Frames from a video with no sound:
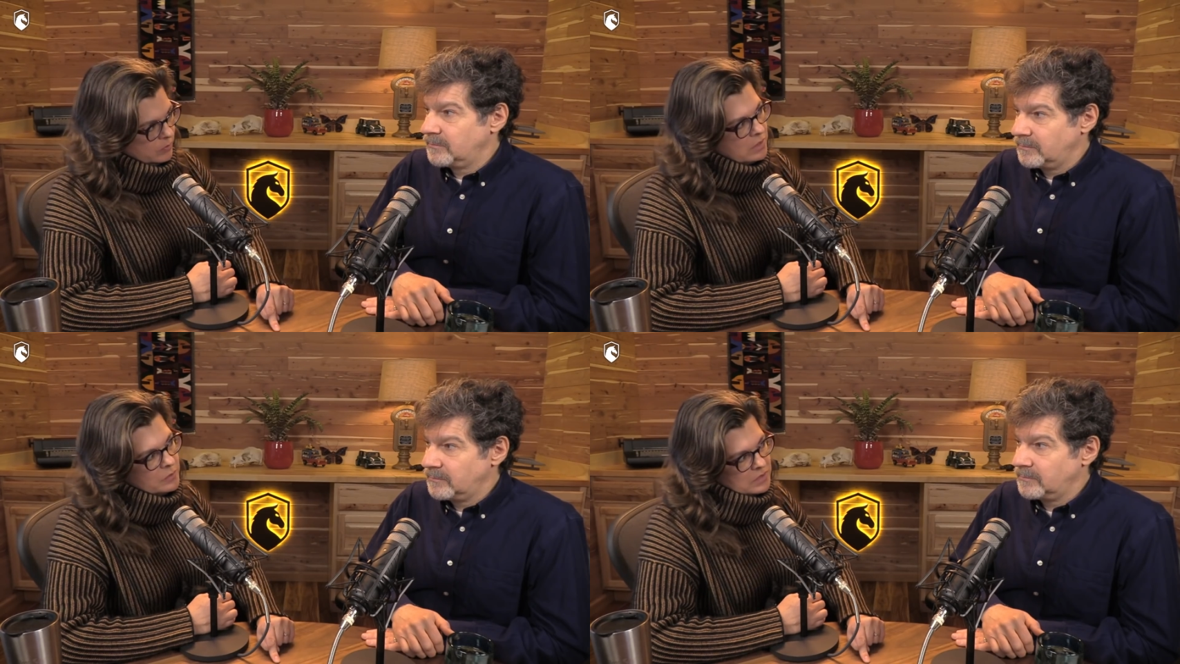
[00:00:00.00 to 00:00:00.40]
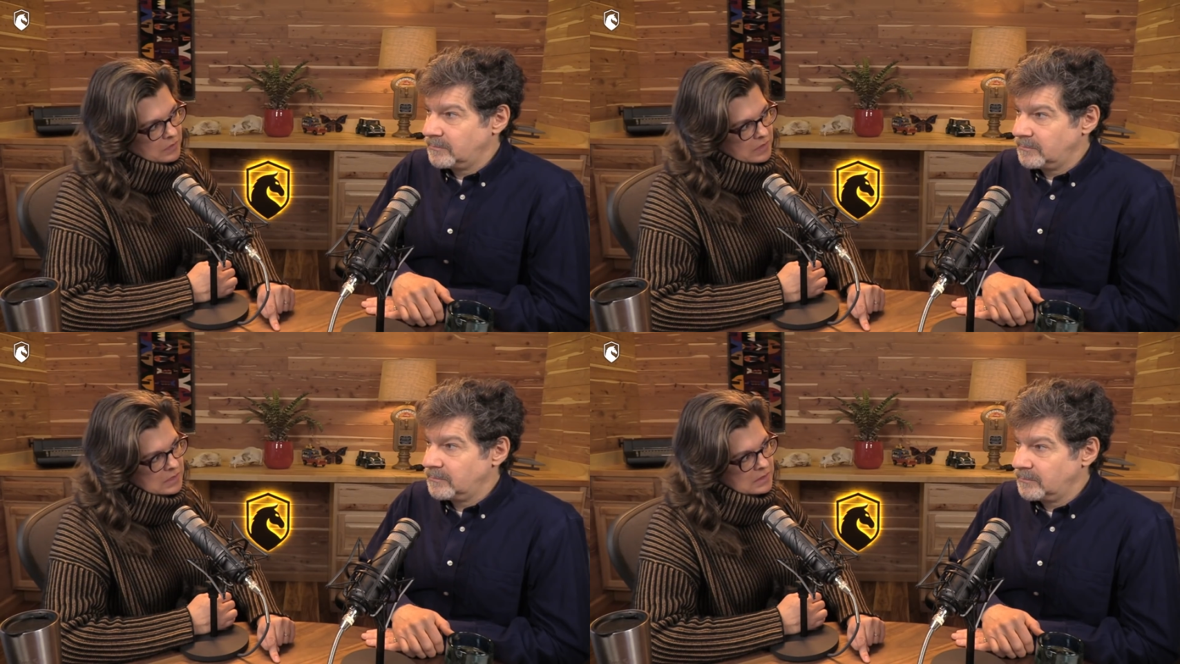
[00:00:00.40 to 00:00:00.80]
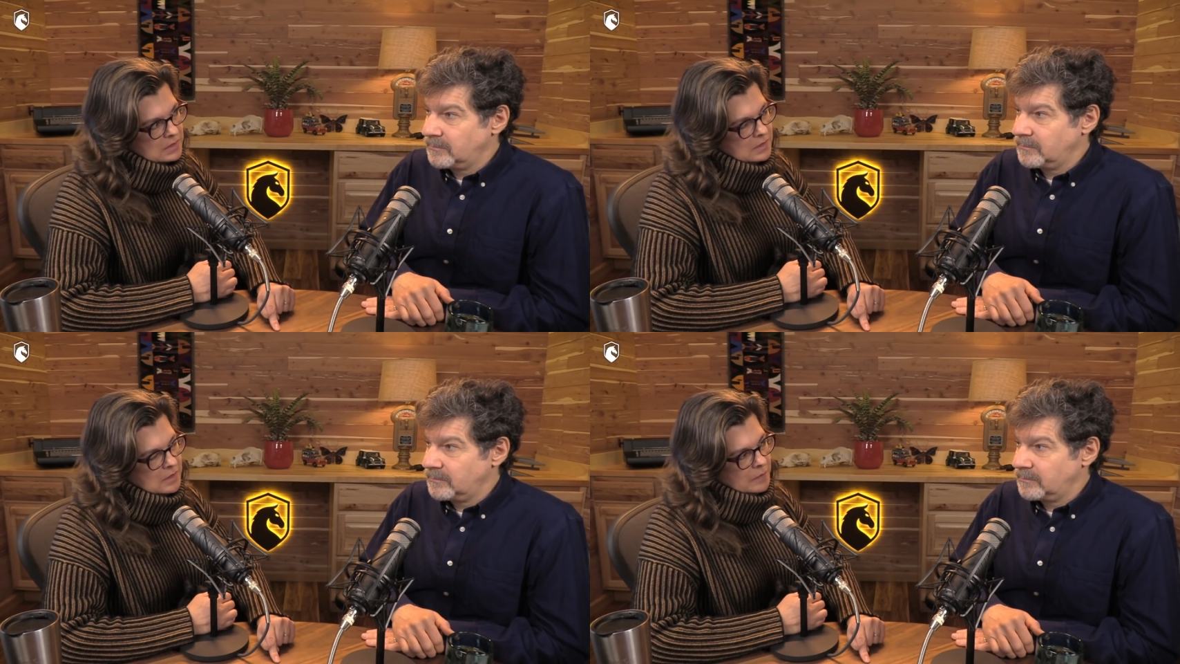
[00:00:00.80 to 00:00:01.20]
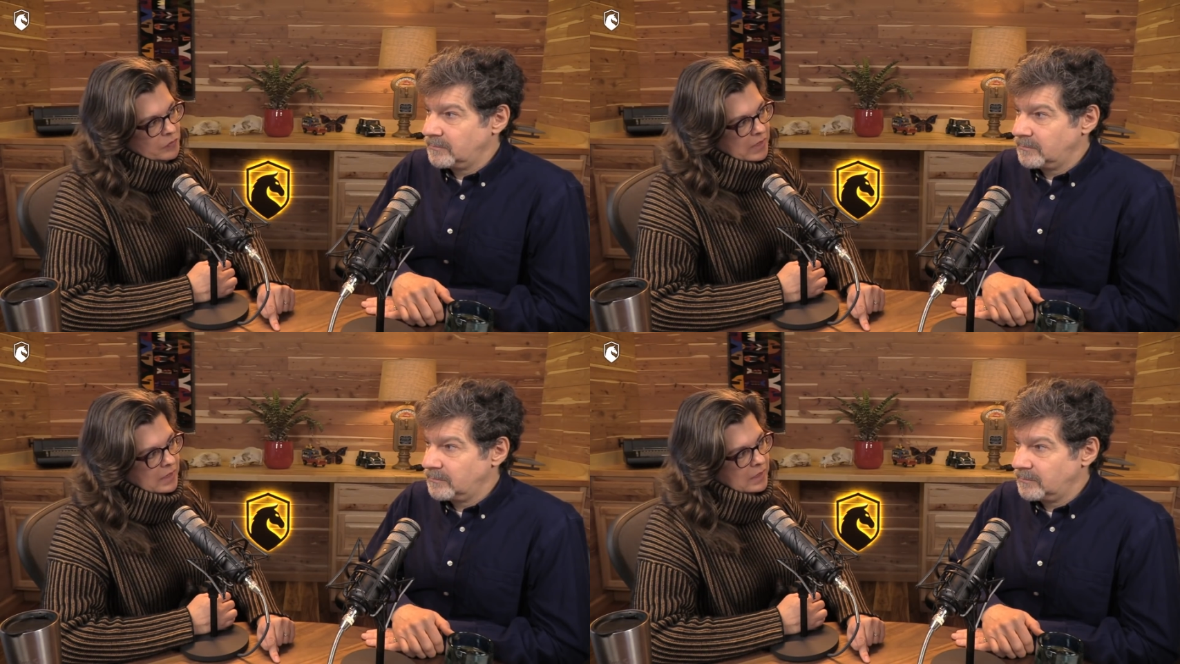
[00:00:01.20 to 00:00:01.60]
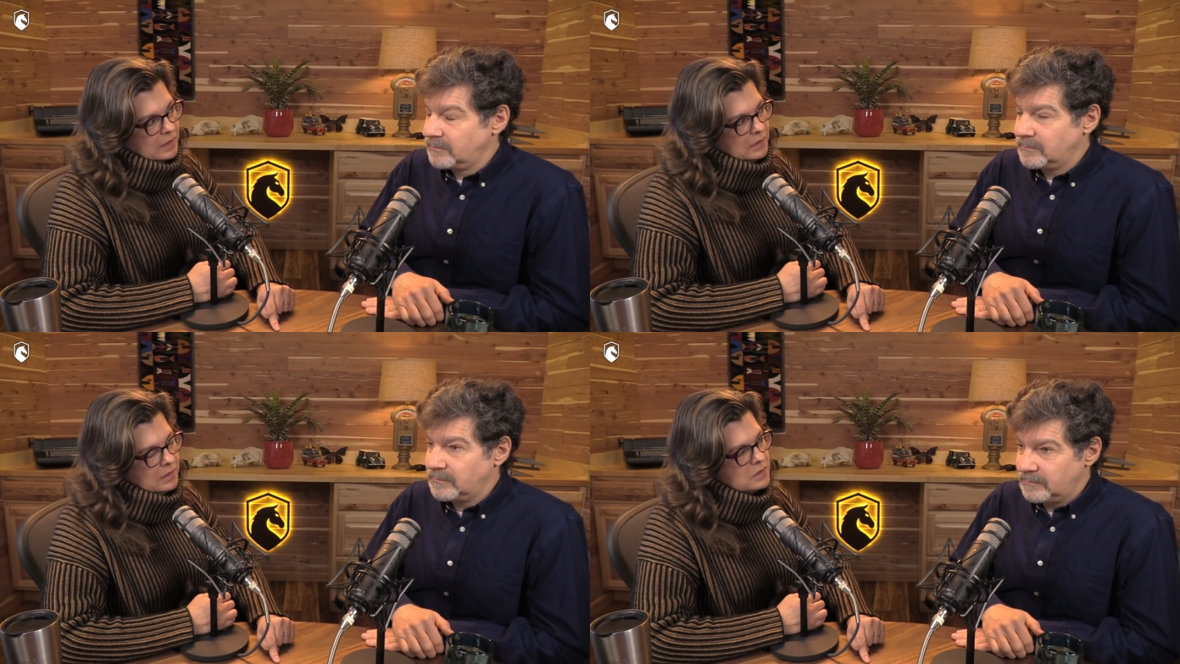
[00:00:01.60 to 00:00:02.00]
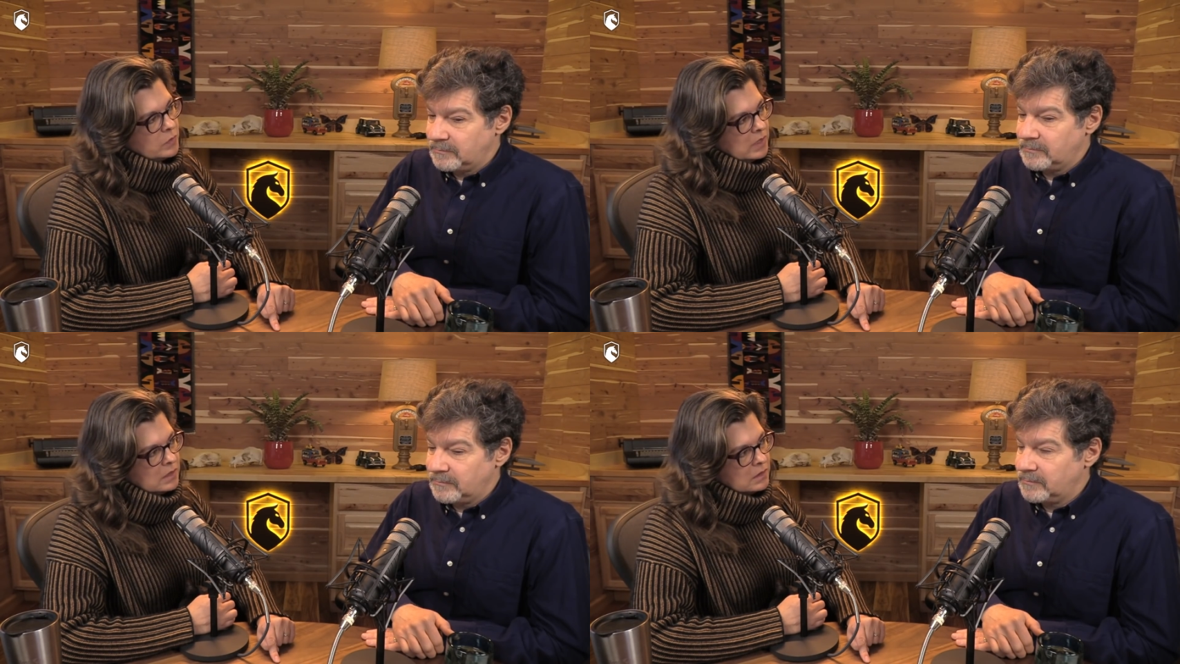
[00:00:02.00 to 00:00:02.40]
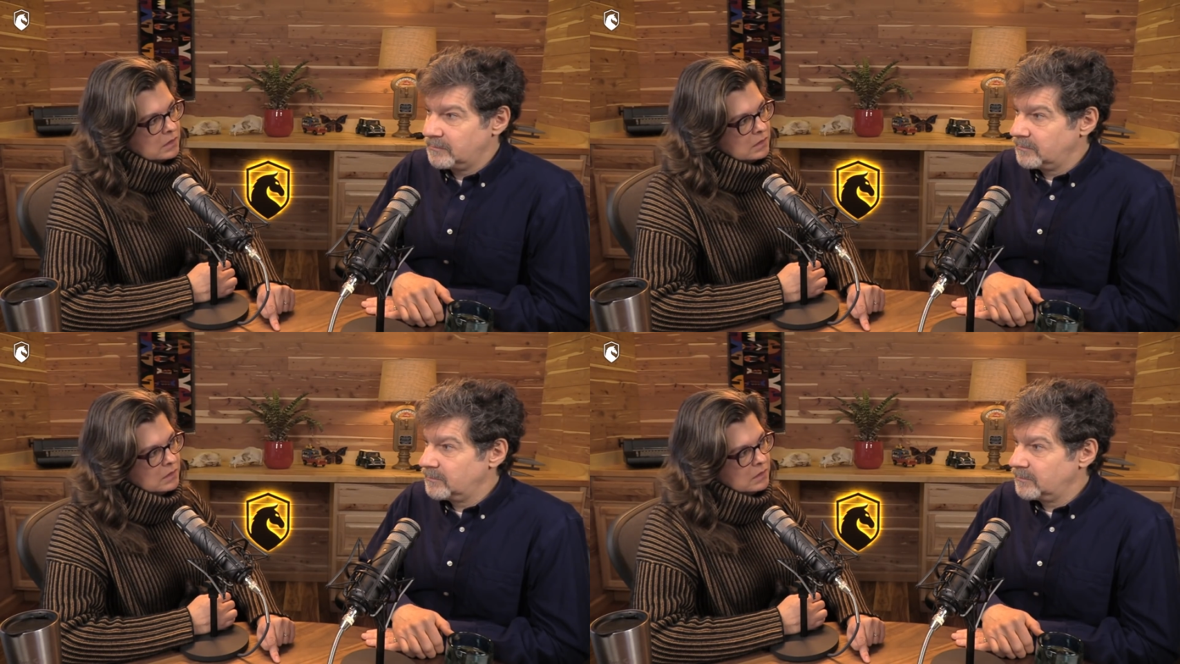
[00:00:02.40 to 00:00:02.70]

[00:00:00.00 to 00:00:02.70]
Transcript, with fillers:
Speaker 1: palm civets. And this week,